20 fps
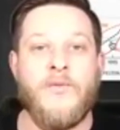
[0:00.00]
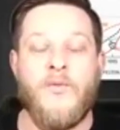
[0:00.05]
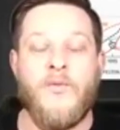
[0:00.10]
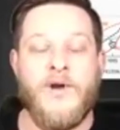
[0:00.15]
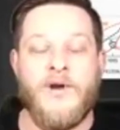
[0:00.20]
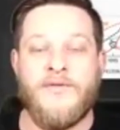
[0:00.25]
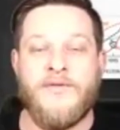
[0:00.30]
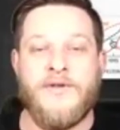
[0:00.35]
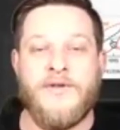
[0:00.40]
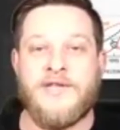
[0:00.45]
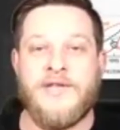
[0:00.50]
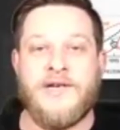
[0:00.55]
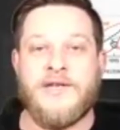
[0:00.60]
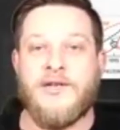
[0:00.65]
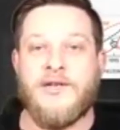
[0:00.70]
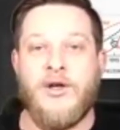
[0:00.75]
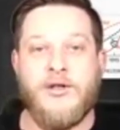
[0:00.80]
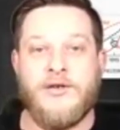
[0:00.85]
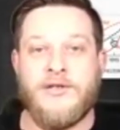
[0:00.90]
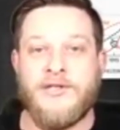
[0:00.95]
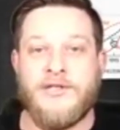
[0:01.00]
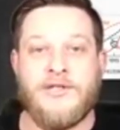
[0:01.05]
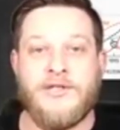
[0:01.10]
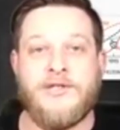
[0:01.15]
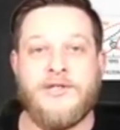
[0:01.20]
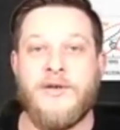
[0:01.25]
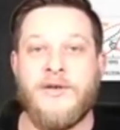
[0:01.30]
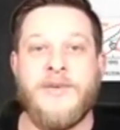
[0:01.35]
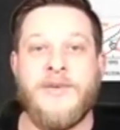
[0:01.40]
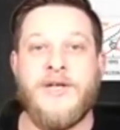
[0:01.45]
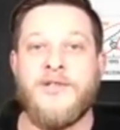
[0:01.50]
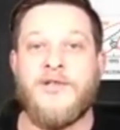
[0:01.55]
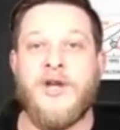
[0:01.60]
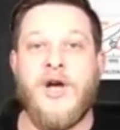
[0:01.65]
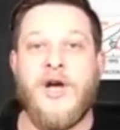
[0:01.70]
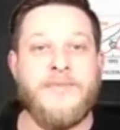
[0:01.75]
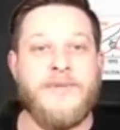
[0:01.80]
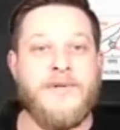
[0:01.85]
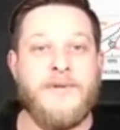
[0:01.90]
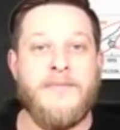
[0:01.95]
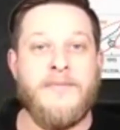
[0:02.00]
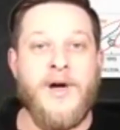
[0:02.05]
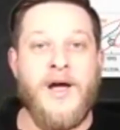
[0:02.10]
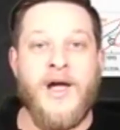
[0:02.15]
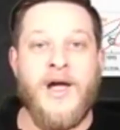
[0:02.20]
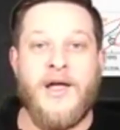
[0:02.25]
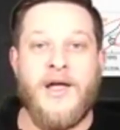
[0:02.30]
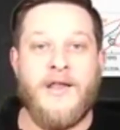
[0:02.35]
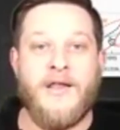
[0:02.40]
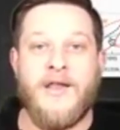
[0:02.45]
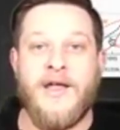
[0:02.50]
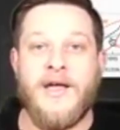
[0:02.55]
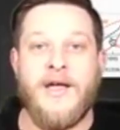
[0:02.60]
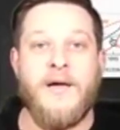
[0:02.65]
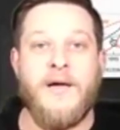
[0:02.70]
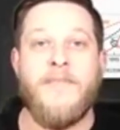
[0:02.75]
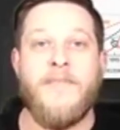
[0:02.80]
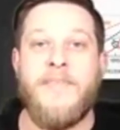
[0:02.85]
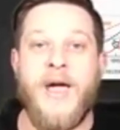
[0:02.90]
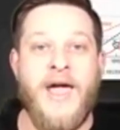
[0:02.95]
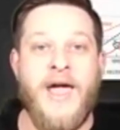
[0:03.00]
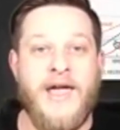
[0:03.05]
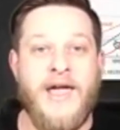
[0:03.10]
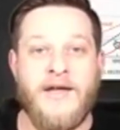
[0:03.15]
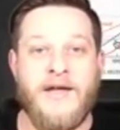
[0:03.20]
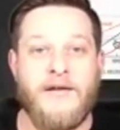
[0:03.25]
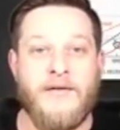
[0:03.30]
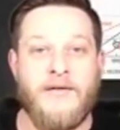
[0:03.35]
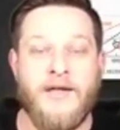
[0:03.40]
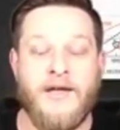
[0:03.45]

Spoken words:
One of these technologies is going to be adopted by like a bank,